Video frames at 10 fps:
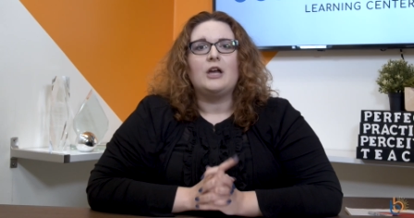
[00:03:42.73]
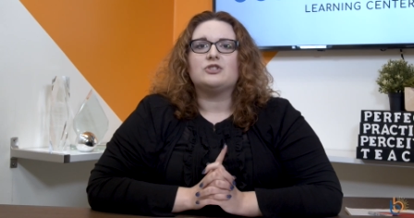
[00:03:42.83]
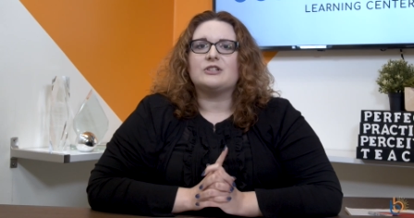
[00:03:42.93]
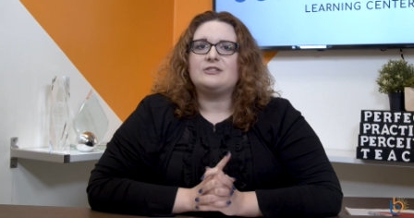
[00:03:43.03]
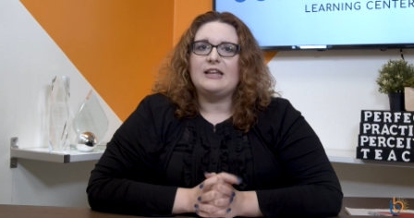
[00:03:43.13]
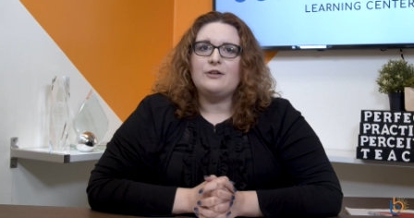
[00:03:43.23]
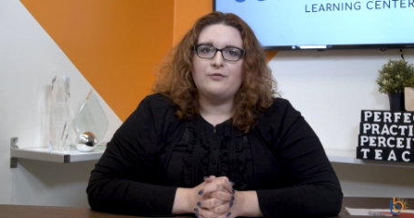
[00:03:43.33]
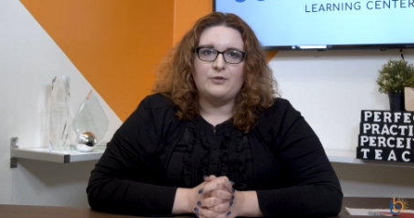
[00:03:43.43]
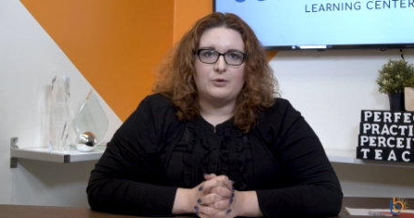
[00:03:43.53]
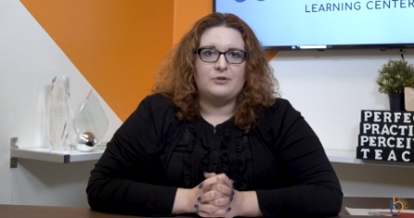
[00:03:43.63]
Just like
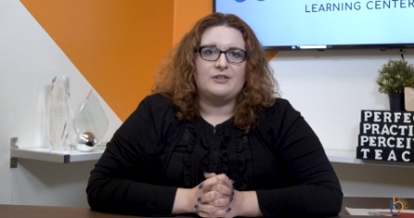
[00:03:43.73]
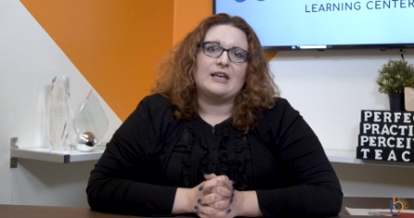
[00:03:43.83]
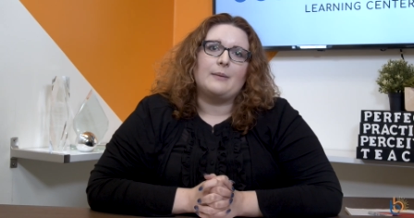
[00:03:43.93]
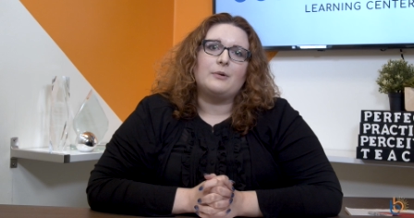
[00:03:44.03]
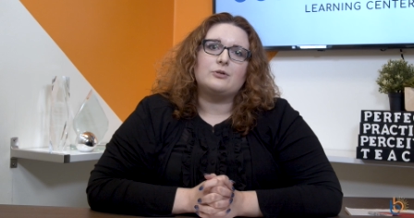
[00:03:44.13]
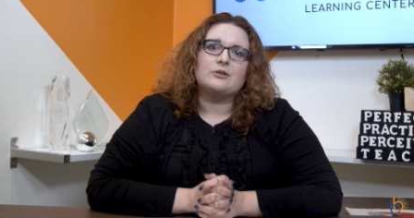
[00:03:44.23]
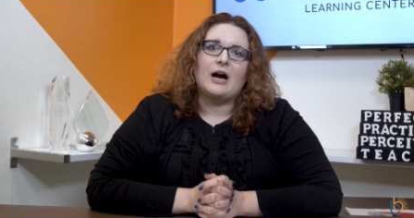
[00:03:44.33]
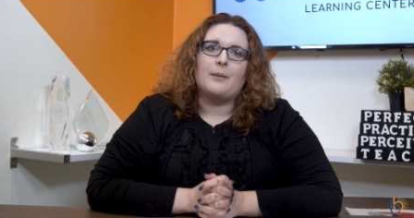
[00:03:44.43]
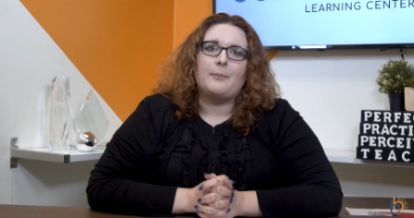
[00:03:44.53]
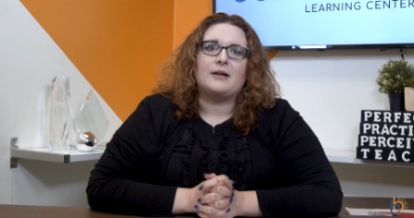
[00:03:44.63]
food, the chemical
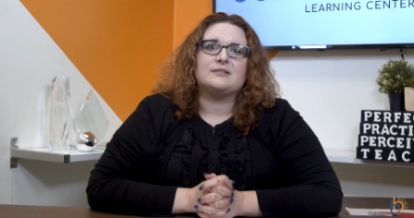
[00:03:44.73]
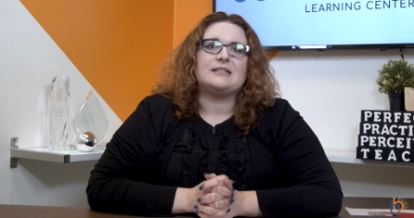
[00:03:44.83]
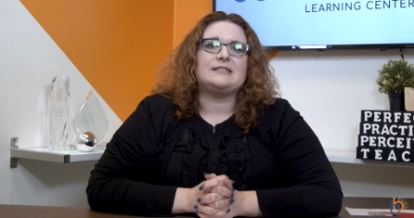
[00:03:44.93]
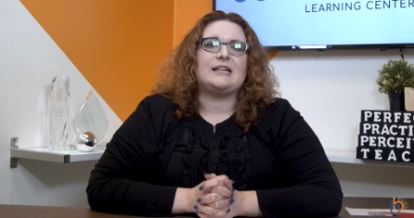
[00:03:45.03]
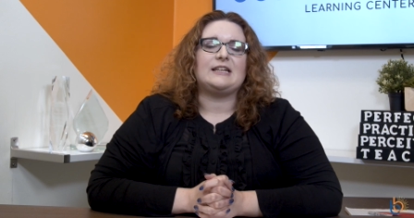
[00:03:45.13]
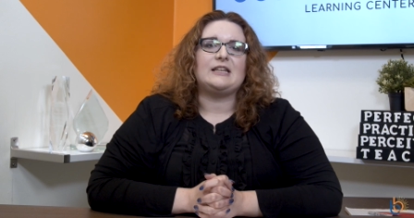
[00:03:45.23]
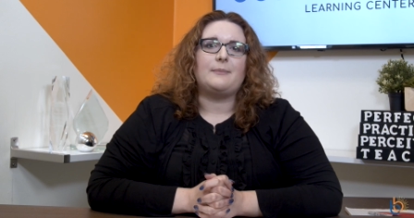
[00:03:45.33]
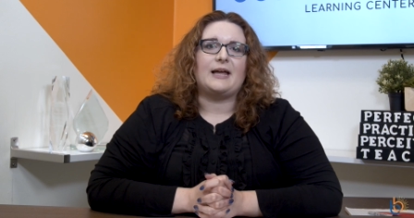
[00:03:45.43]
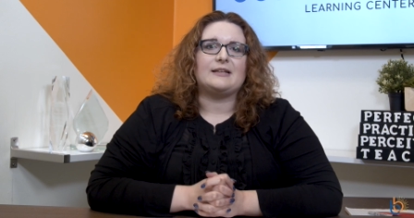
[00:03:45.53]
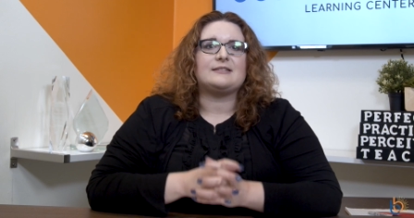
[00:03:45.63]
compounds contained in the
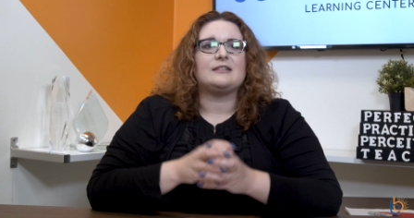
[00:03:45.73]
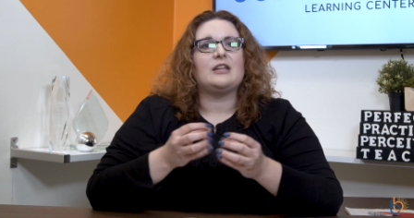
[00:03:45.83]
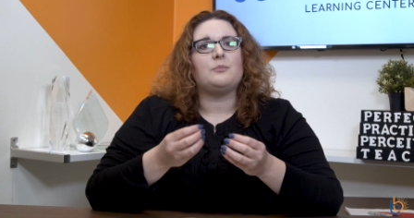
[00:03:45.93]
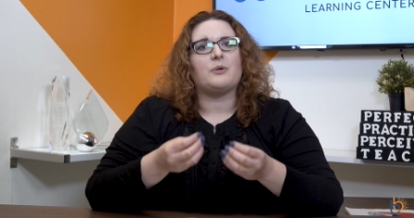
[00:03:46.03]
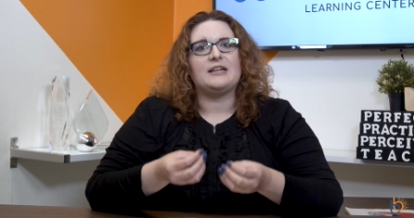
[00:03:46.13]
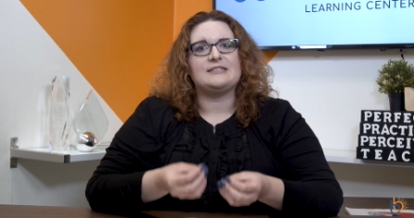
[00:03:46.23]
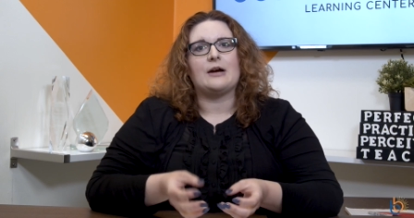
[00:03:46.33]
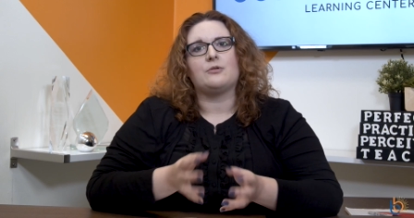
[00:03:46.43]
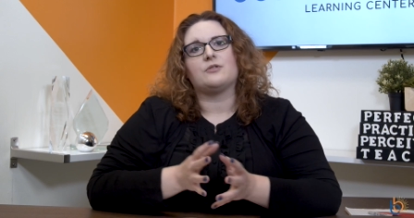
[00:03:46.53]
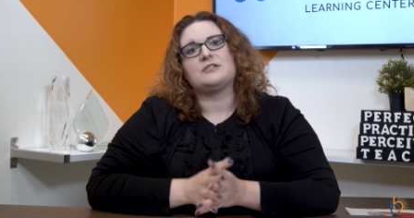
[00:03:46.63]
medicine can break
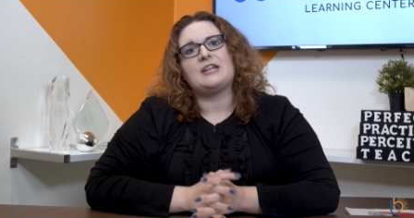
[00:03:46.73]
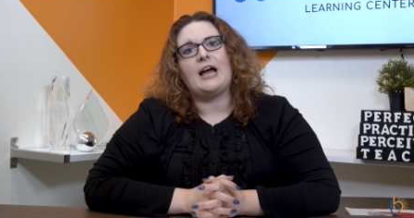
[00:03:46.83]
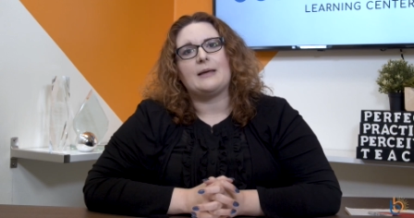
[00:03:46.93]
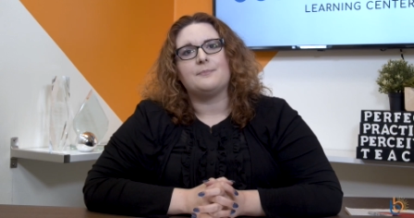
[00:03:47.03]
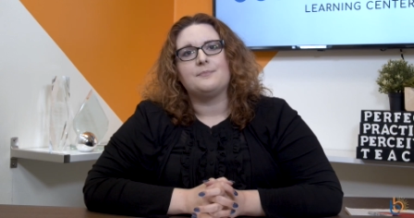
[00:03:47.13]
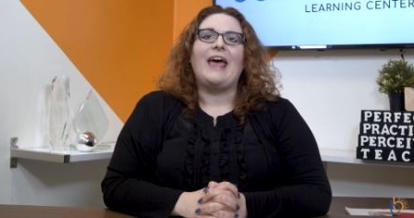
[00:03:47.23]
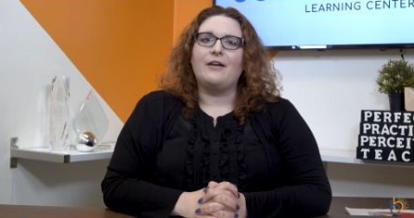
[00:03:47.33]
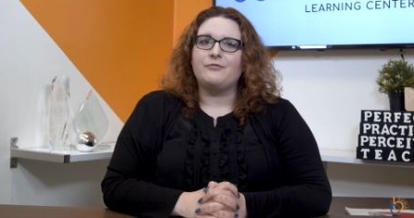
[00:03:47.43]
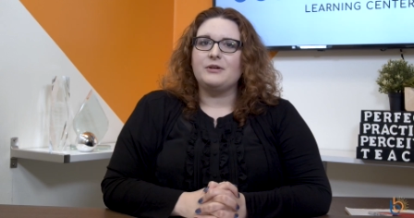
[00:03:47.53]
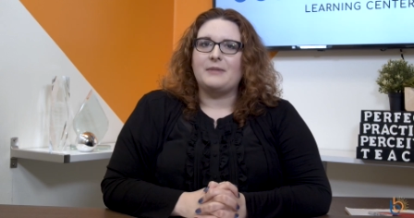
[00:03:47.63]
down over time.
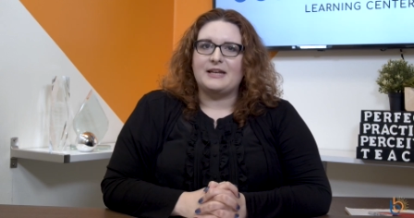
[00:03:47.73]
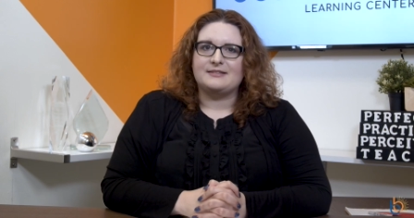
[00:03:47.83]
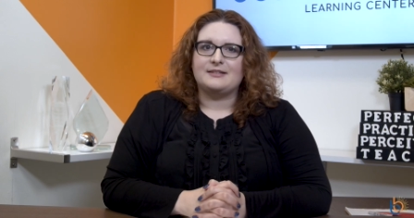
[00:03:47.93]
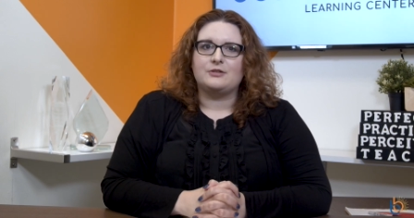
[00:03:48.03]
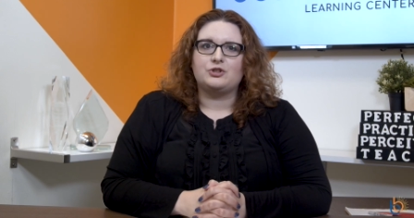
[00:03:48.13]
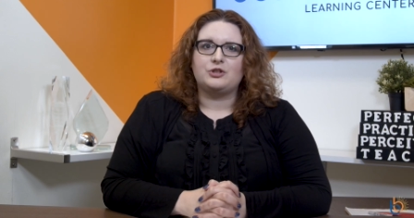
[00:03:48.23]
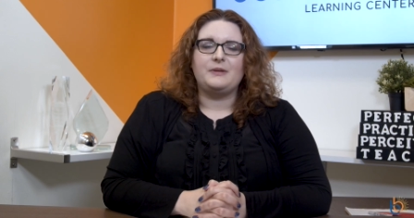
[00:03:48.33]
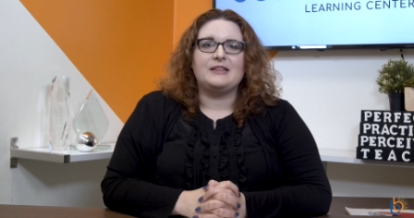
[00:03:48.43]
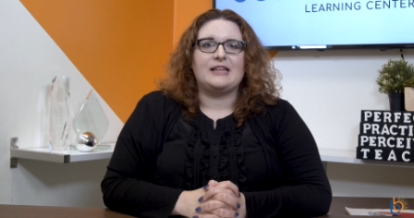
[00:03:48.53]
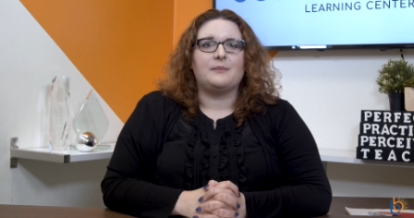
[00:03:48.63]
Every medicine should
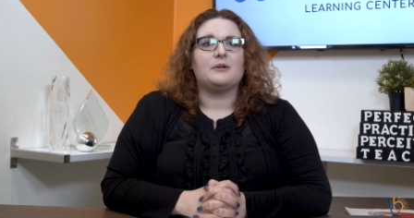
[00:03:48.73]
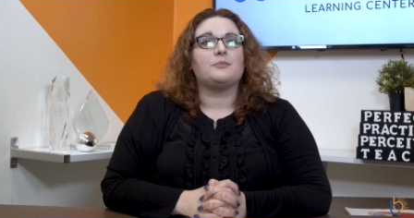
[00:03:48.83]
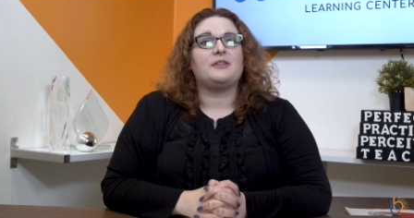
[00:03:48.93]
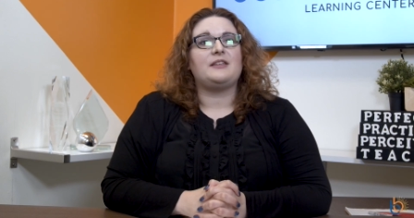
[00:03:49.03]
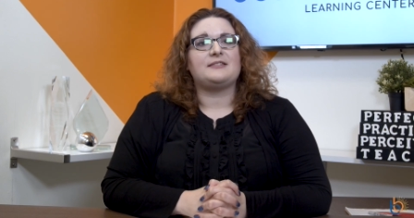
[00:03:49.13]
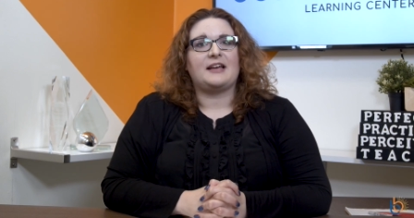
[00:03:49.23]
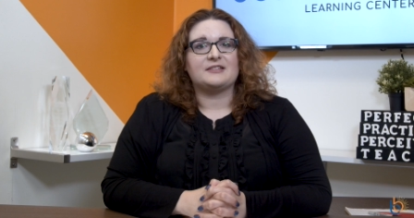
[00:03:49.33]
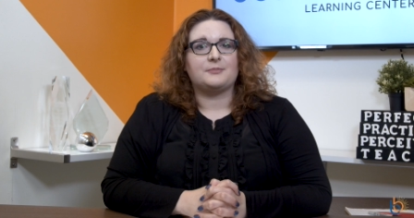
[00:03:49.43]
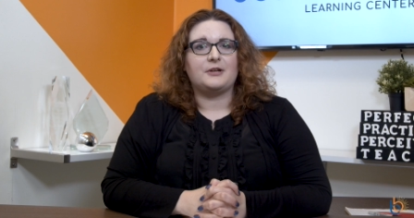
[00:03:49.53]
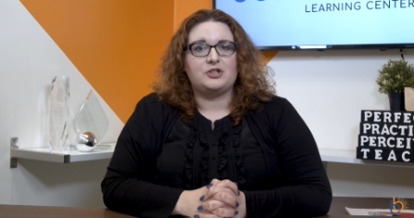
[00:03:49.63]
be labeled with its
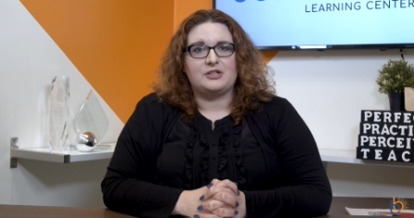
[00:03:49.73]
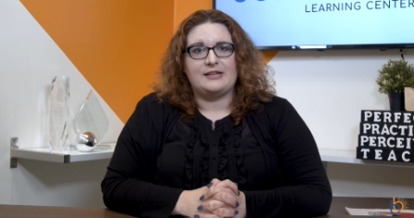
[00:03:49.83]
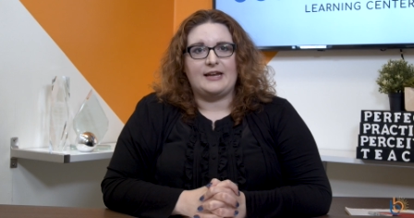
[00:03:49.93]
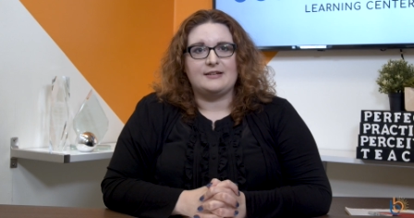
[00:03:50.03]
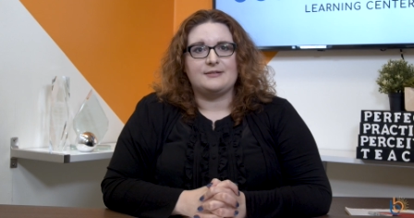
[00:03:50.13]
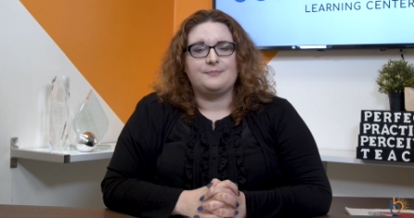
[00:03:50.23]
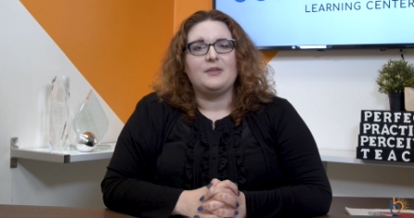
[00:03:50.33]
expiration date.